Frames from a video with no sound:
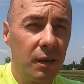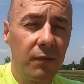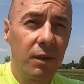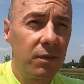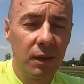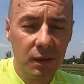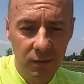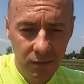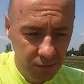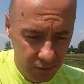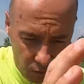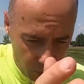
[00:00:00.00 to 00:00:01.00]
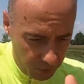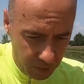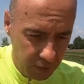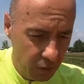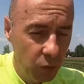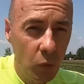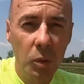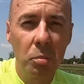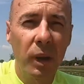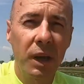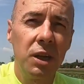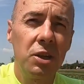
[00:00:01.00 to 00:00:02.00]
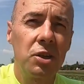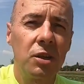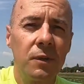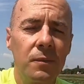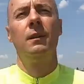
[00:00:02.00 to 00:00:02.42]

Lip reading: everything in one package.